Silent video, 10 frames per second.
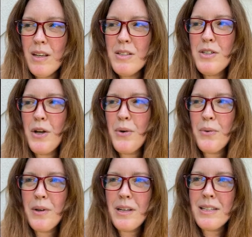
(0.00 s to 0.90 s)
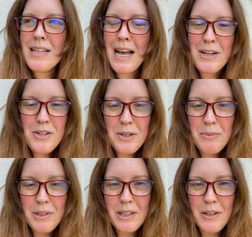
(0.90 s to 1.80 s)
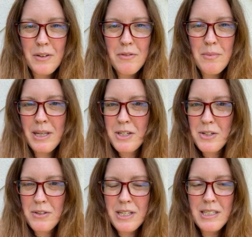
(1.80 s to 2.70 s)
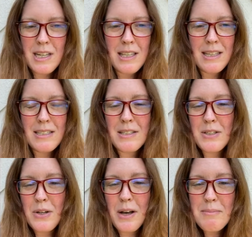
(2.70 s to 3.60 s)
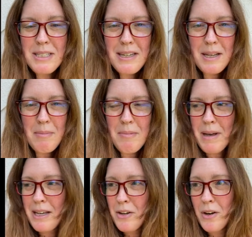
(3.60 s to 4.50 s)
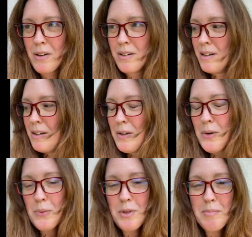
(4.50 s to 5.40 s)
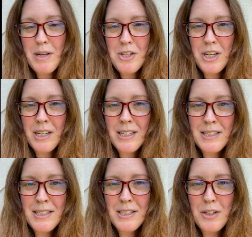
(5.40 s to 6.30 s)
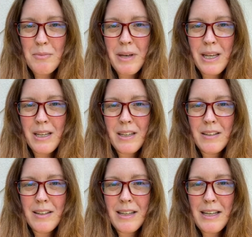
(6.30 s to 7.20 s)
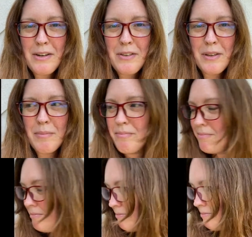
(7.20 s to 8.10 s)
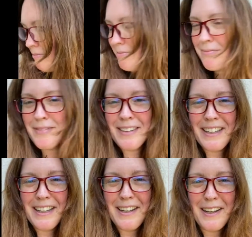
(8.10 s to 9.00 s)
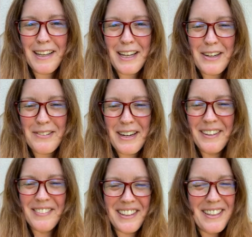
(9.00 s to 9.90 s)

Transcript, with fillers: So it's actually really good for me to do things like this. So I'm sitting in my backyard with my chickens. You may hear them clucking around me.